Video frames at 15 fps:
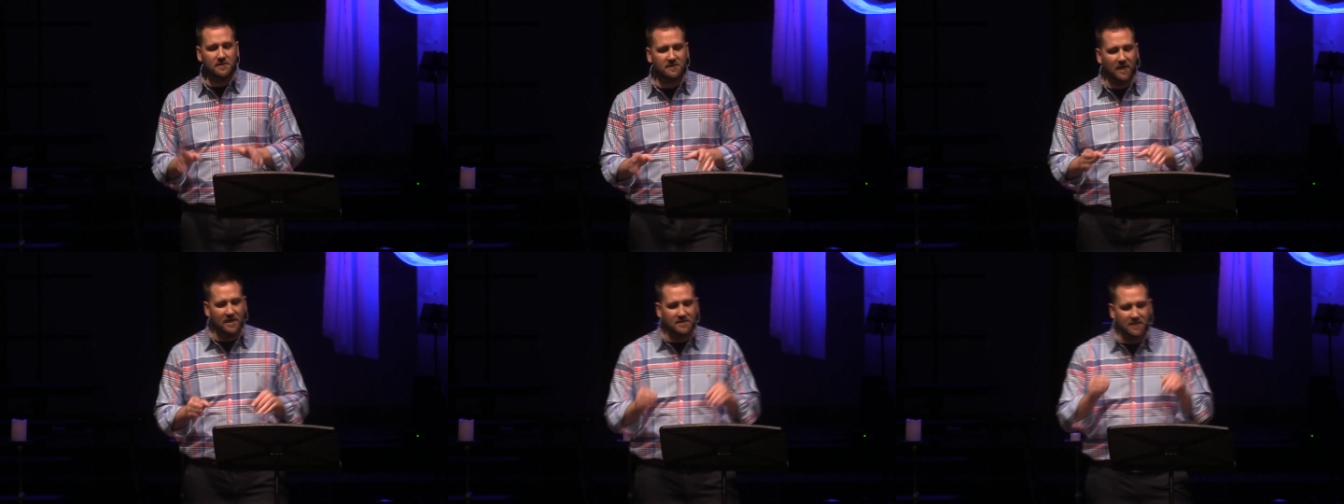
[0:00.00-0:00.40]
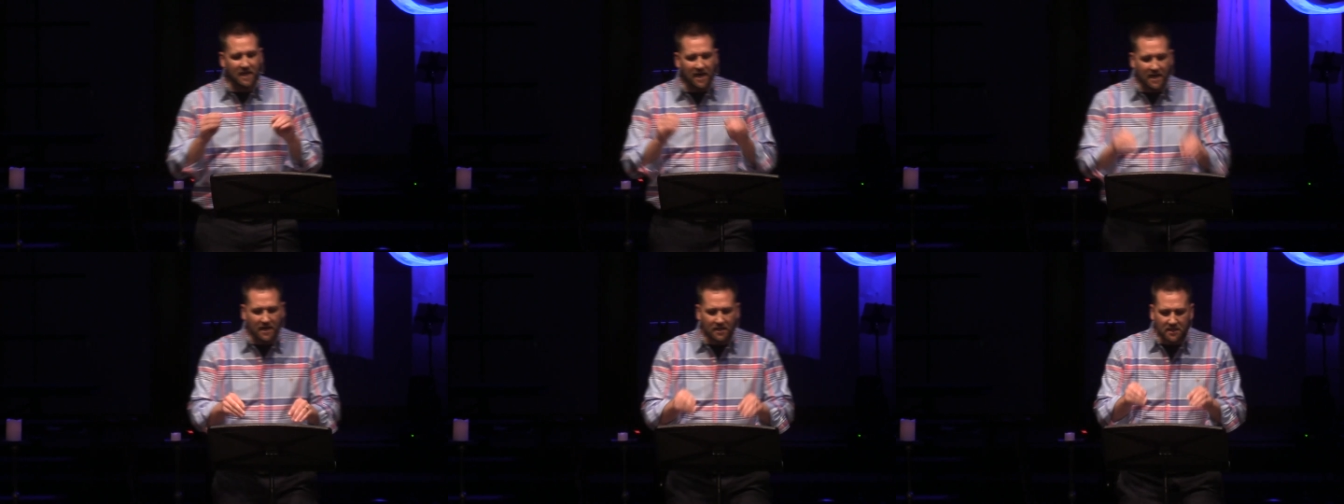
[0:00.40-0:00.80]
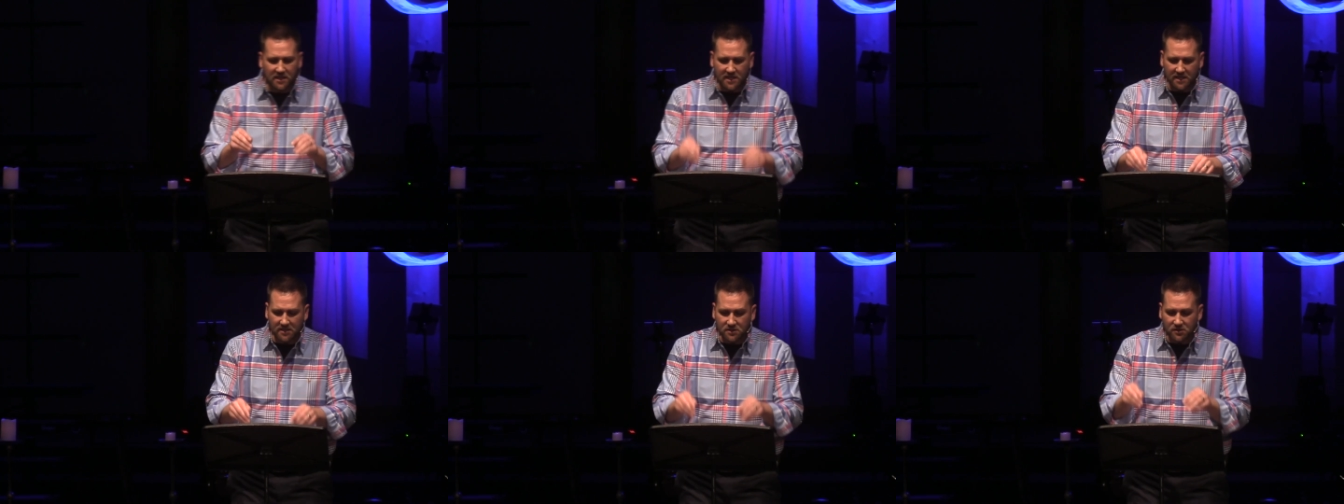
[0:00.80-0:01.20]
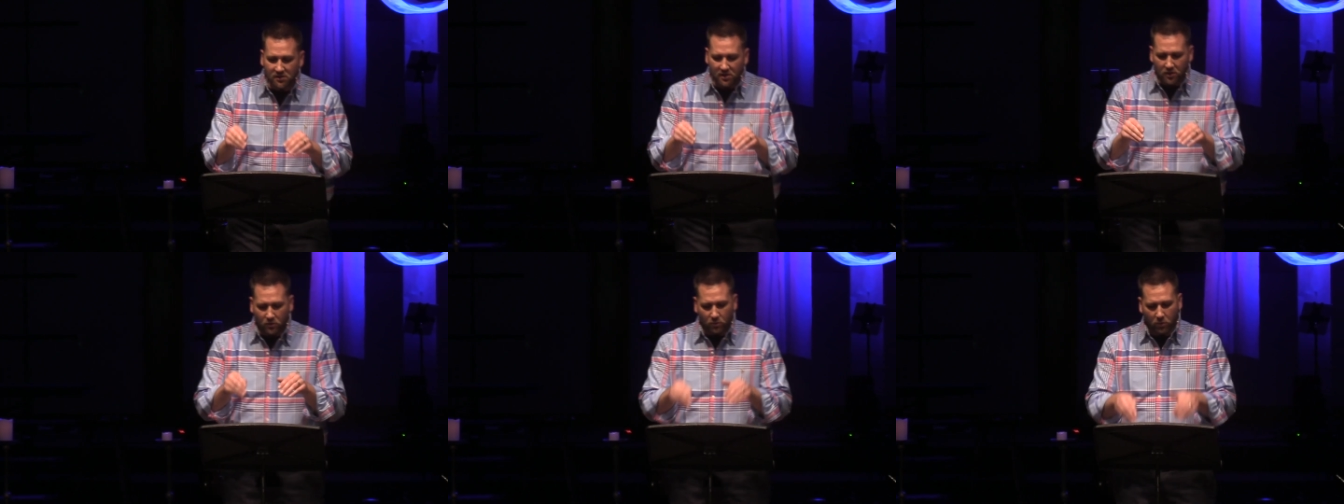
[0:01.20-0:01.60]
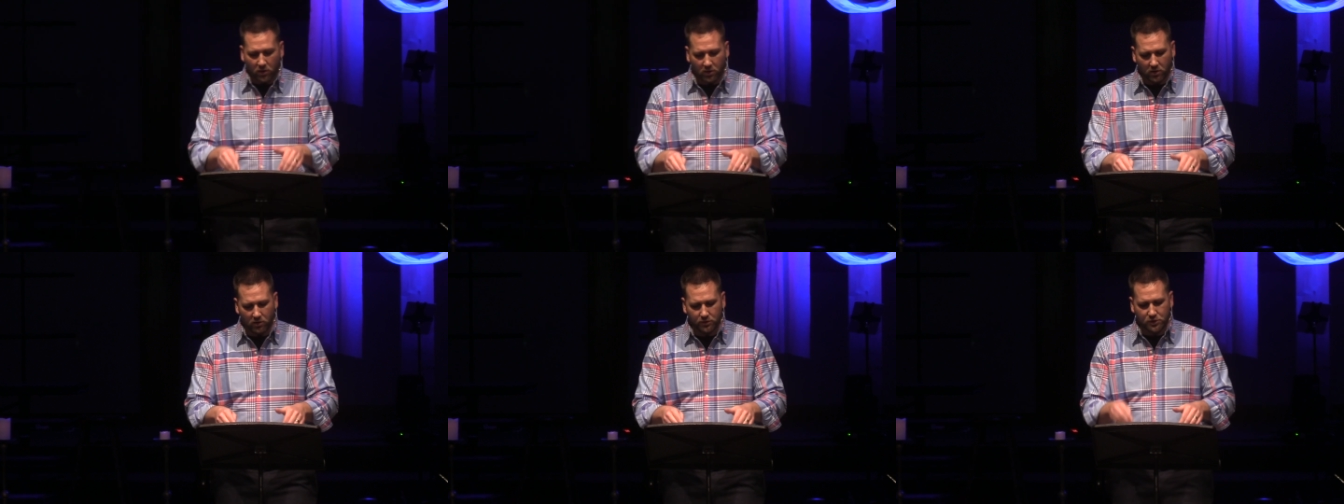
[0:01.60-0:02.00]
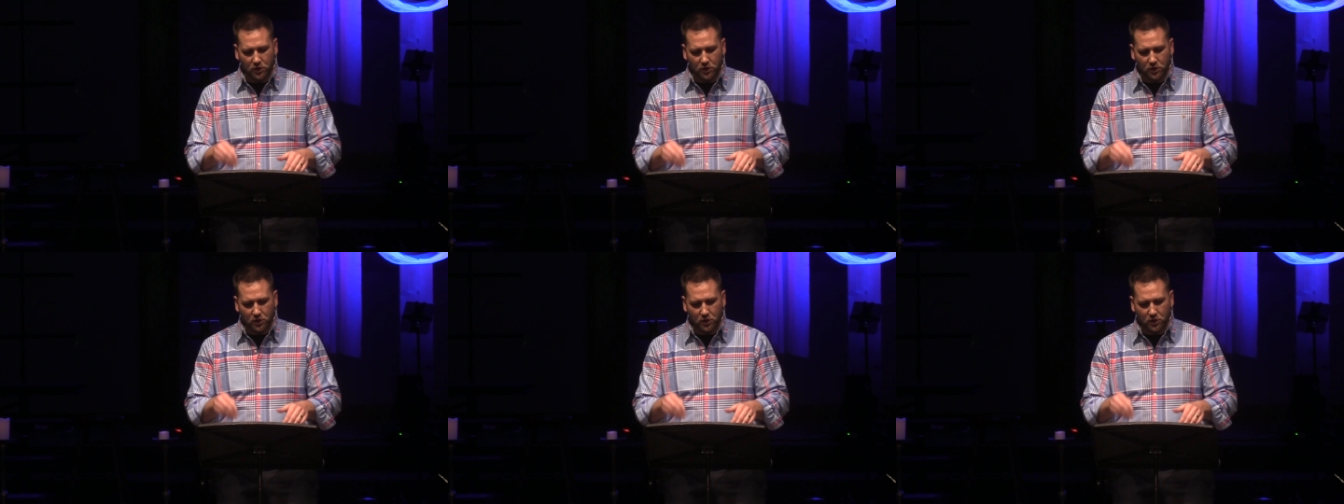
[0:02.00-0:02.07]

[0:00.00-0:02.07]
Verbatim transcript: says, In this world,